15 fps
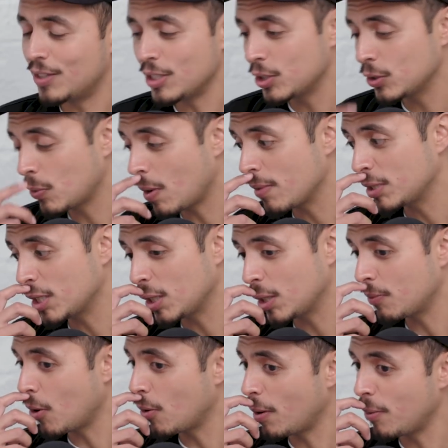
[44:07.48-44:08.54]
This is why I'm
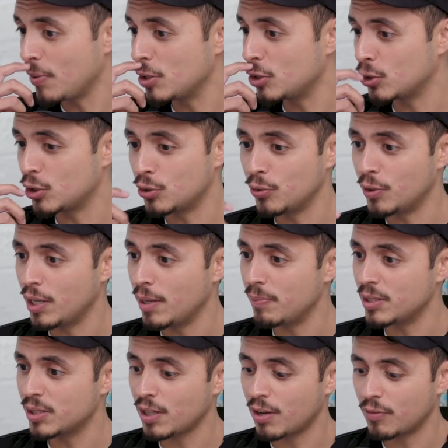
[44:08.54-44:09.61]
telling all my patients to do the
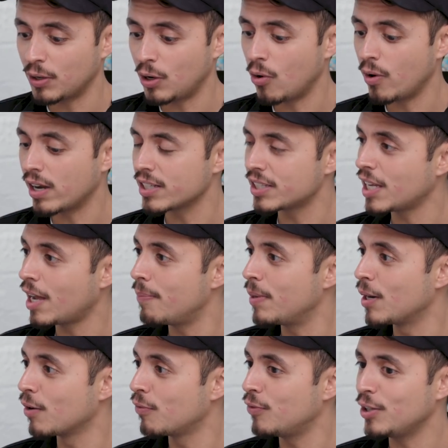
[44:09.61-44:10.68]
hippie stuff and going outside
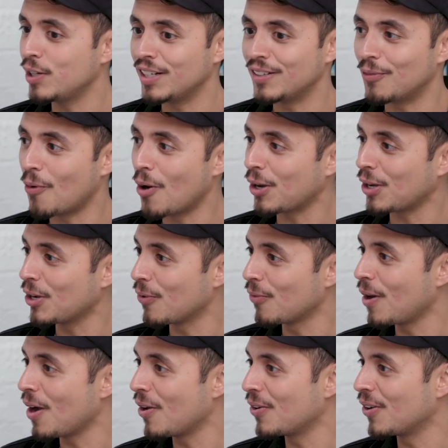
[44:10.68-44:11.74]
barefoot and walking
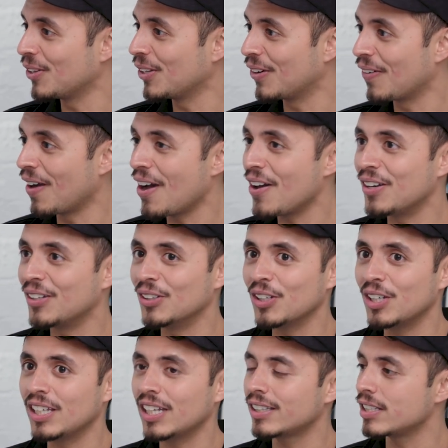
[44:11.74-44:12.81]
around it. On the ground and
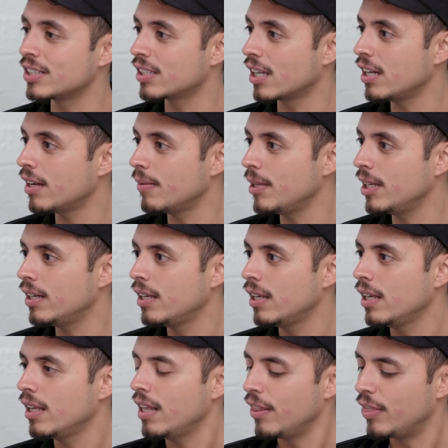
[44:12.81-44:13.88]
looking at the sun. I mean, mm-hmm.
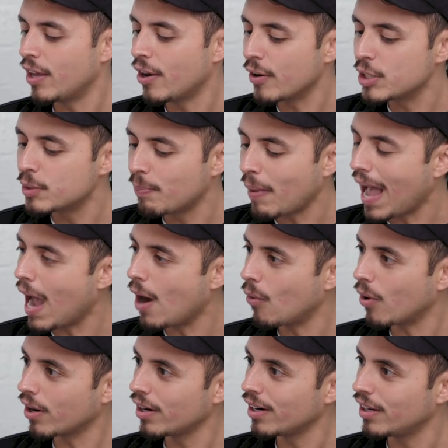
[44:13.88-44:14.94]
there is
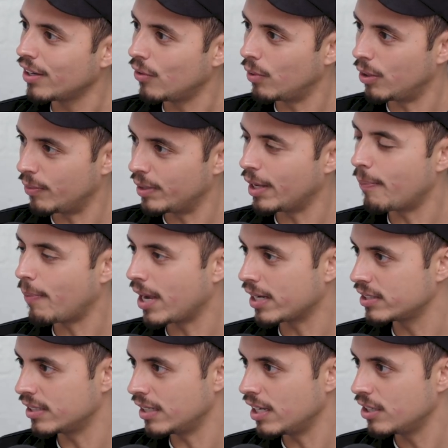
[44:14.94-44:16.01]
power when we get back
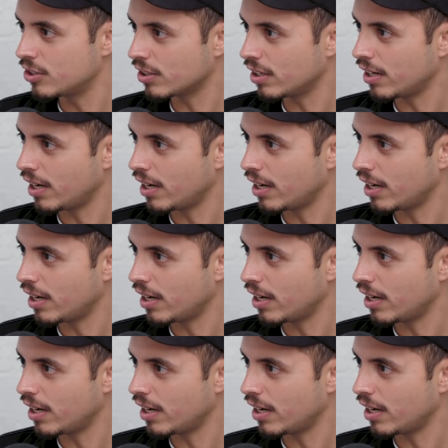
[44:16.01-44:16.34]
to nature.